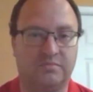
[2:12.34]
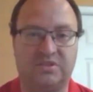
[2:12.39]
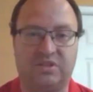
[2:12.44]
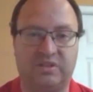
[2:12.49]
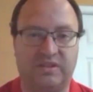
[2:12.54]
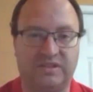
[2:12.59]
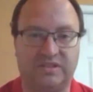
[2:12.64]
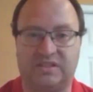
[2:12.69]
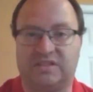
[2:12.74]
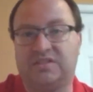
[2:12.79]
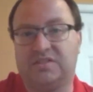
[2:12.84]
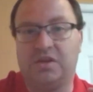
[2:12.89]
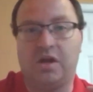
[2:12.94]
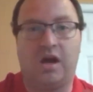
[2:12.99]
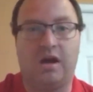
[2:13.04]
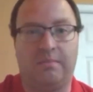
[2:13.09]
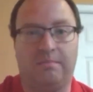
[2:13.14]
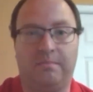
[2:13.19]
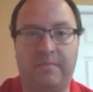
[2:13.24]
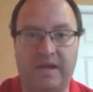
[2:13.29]
So this is
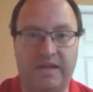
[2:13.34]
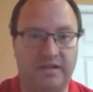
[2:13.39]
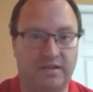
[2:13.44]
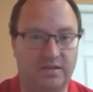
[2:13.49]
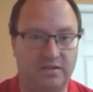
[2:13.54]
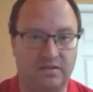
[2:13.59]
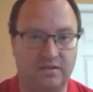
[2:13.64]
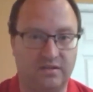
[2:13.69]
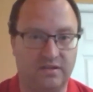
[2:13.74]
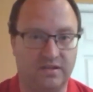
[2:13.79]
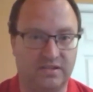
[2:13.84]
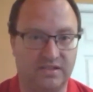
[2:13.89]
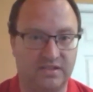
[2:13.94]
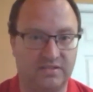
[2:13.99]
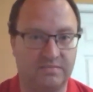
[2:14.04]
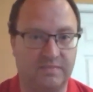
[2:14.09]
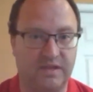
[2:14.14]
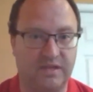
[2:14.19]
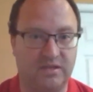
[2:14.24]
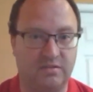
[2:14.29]
meant
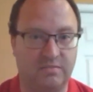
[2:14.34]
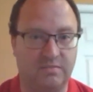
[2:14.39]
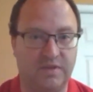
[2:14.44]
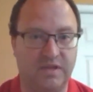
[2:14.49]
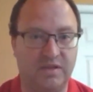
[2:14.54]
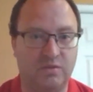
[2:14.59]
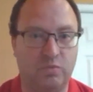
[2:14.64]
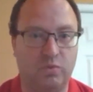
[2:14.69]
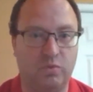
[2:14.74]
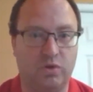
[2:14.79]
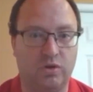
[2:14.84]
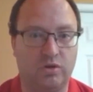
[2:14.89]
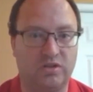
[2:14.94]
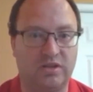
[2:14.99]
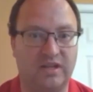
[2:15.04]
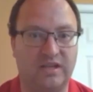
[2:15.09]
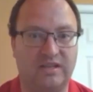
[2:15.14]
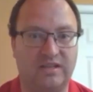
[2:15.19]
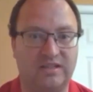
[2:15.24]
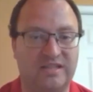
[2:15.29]
to be
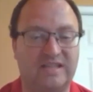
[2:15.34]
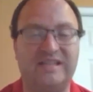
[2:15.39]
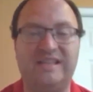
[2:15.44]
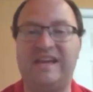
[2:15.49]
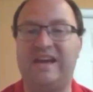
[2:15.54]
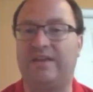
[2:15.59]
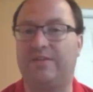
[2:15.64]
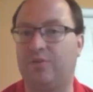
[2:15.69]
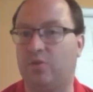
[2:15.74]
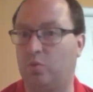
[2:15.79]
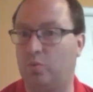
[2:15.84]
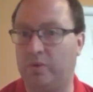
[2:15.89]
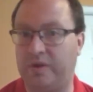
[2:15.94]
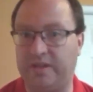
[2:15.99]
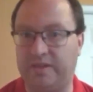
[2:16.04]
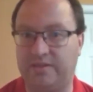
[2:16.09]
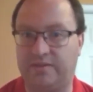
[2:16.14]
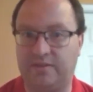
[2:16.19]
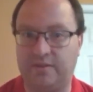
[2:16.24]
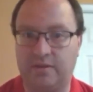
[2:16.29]
worked together
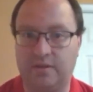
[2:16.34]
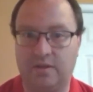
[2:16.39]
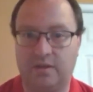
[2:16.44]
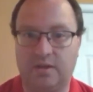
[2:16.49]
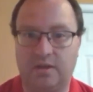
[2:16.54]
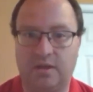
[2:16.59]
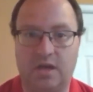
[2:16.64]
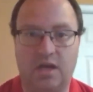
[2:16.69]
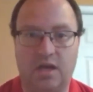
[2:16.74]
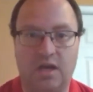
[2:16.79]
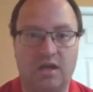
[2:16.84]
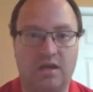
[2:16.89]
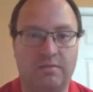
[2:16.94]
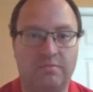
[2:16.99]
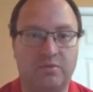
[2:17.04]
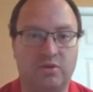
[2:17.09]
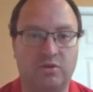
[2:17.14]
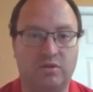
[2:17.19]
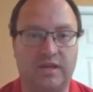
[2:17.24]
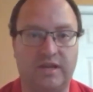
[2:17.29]
with
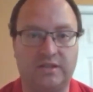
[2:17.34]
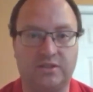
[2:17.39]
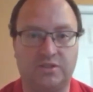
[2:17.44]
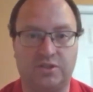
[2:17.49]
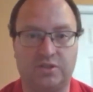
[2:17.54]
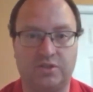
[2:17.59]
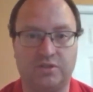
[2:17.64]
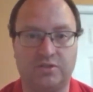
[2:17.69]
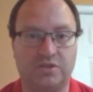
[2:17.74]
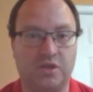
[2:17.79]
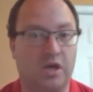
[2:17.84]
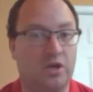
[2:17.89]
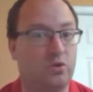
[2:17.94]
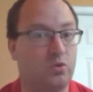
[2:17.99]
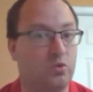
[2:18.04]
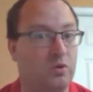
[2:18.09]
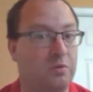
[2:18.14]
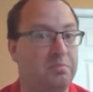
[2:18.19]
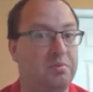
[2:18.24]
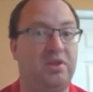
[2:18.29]
your lectures, not
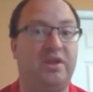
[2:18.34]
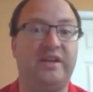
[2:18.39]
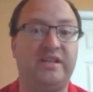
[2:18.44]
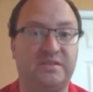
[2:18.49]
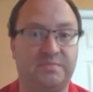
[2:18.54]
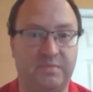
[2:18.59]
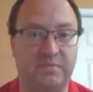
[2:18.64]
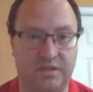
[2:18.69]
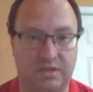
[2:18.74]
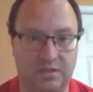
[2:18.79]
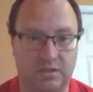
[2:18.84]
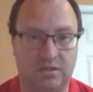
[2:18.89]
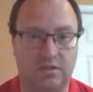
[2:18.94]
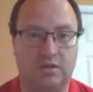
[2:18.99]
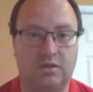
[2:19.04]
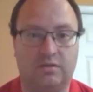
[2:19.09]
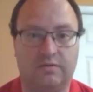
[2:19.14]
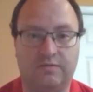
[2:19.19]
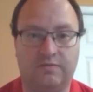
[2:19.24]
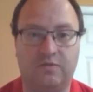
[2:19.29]
a replacement
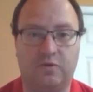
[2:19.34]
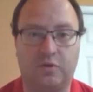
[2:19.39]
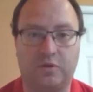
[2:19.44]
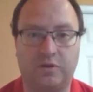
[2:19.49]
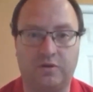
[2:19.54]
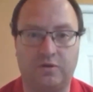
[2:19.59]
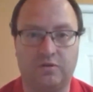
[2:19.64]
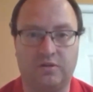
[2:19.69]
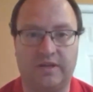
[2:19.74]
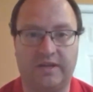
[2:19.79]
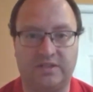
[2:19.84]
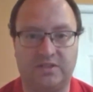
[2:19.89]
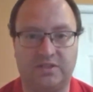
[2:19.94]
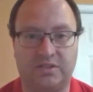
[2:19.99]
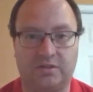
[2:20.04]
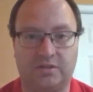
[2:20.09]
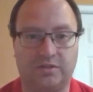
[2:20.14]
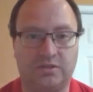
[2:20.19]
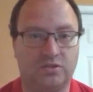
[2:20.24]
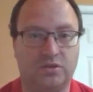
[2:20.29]
for your
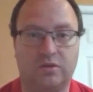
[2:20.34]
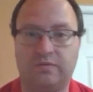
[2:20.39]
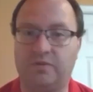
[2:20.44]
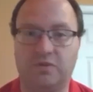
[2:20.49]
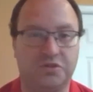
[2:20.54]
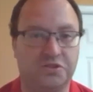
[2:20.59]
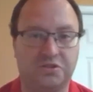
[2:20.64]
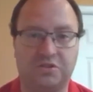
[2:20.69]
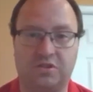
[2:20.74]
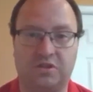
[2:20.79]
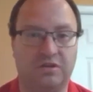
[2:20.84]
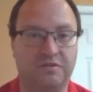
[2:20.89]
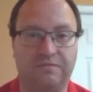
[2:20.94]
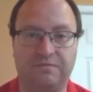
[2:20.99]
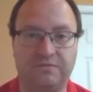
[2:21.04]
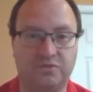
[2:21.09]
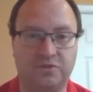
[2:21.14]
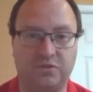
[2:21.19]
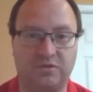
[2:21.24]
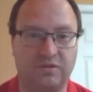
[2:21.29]
lectures. So if you're just going
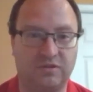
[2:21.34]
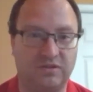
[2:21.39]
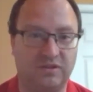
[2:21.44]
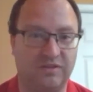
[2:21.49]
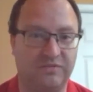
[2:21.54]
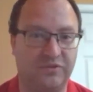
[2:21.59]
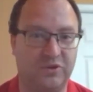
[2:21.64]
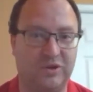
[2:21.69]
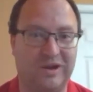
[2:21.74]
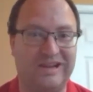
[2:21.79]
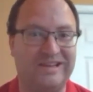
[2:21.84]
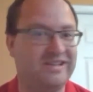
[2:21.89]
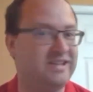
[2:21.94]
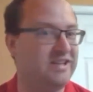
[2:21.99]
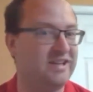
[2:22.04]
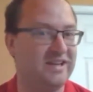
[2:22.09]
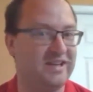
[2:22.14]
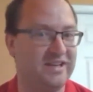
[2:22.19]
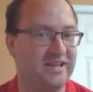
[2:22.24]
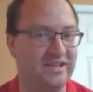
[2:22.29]
to, if your
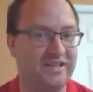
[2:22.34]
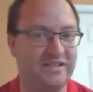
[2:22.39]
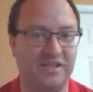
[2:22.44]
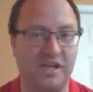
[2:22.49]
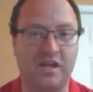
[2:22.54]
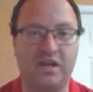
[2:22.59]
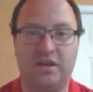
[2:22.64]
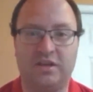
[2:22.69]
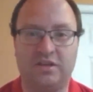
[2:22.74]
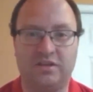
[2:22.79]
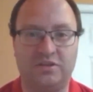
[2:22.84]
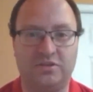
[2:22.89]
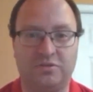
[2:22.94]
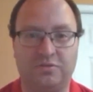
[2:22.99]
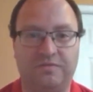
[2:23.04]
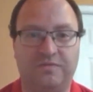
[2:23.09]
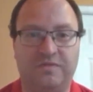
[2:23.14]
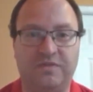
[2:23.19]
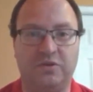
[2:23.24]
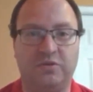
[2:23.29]
idea is
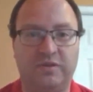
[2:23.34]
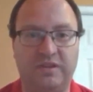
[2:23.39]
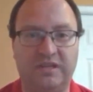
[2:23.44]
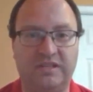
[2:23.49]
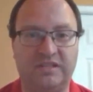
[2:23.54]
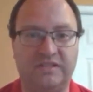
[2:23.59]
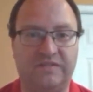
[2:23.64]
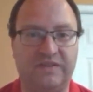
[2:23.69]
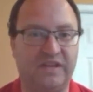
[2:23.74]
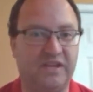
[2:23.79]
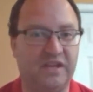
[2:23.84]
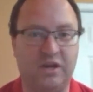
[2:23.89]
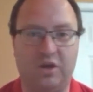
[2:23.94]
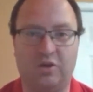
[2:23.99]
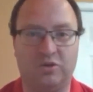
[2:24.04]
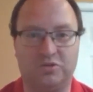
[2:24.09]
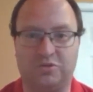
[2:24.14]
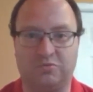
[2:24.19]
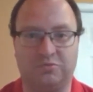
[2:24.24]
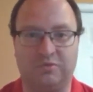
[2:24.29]
to view these
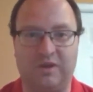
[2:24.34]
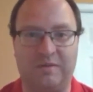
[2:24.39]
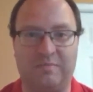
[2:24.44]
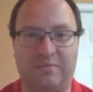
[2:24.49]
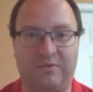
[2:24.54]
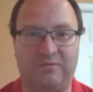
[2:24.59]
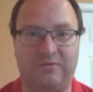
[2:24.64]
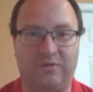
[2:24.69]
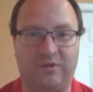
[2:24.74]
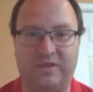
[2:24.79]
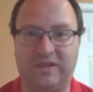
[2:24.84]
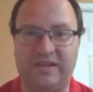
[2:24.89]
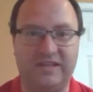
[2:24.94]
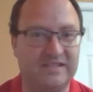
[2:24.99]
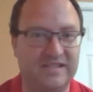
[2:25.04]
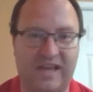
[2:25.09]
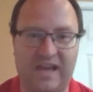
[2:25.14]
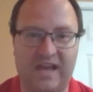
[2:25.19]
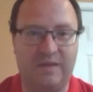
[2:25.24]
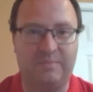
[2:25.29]
videos right before the
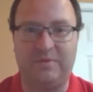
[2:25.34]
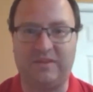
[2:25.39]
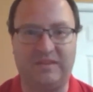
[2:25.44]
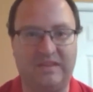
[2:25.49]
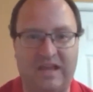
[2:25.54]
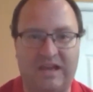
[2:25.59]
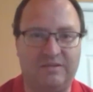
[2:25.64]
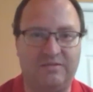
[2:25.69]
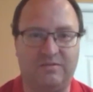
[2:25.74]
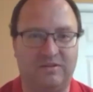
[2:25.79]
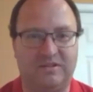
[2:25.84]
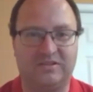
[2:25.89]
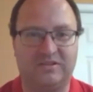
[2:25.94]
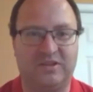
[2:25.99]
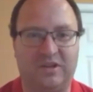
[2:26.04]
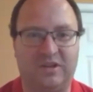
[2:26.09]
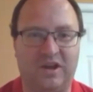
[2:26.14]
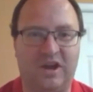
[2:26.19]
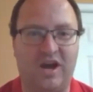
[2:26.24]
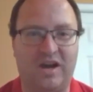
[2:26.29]
exam, and that is
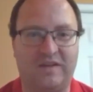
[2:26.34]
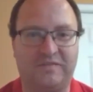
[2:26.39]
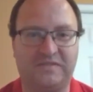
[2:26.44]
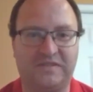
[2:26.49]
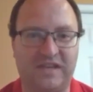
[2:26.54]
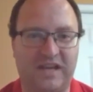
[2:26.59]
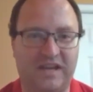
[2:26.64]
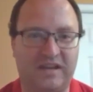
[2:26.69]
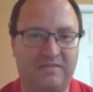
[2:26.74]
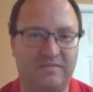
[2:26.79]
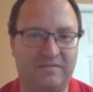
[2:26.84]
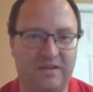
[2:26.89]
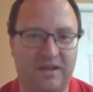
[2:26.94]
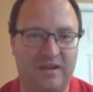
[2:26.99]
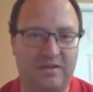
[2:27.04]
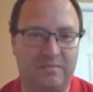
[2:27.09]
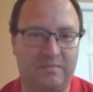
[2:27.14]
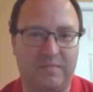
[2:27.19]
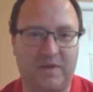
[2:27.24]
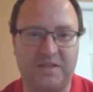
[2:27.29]
going to offset
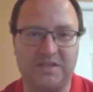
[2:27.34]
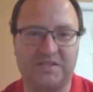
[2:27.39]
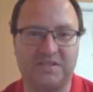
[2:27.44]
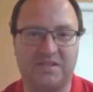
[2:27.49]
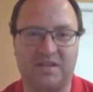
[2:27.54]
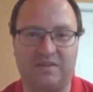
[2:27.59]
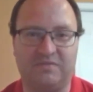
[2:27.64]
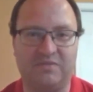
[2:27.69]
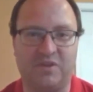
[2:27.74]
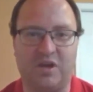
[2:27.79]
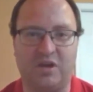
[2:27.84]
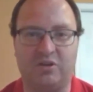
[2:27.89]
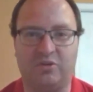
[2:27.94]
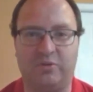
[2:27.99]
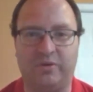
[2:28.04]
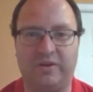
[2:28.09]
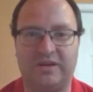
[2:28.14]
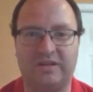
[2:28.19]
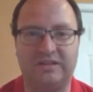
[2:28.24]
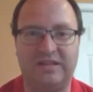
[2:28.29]
months of not
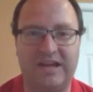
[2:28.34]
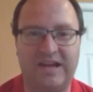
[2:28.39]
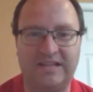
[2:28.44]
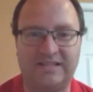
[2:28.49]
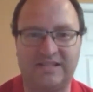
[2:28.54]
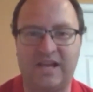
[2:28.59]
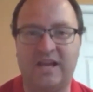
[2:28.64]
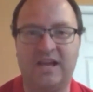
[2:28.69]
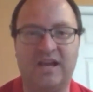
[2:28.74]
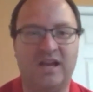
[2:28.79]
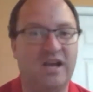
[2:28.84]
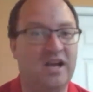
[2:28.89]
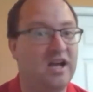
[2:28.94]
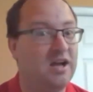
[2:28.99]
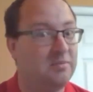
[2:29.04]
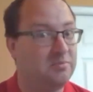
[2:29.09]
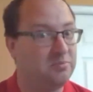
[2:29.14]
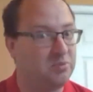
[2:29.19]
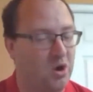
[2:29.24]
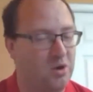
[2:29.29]
going to class,
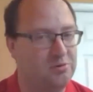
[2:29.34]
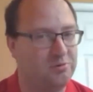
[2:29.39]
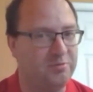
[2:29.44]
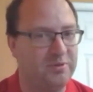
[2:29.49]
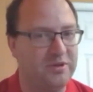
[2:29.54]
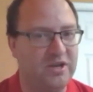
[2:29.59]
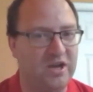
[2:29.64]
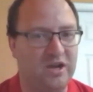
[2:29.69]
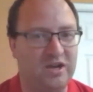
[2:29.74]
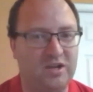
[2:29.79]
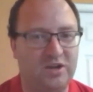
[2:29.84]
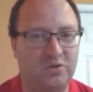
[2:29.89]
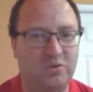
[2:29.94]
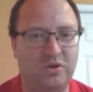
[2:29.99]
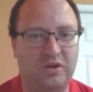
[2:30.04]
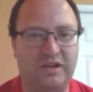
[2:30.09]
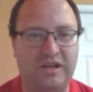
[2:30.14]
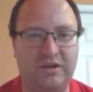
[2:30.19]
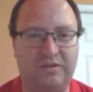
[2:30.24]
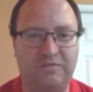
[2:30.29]
probably not going to
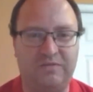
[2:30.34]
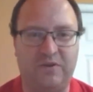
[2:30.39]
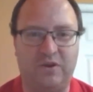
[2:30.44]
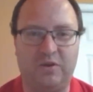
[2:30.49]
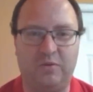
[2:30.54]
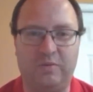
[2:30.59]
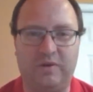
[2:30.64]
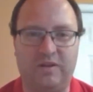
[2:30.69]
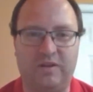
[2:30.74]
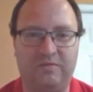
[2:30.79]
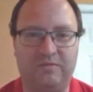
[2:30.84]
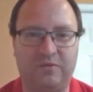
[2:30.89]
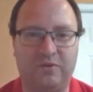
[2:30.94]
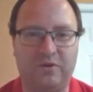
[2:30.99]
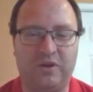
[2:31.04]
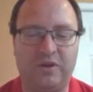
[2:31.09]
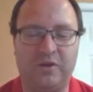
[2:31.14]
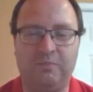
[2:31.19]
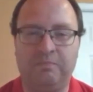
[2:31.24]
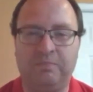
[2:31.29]
work out very well
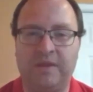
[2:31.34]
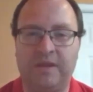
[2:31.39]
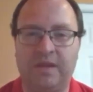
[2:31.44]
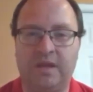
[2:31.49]
for you.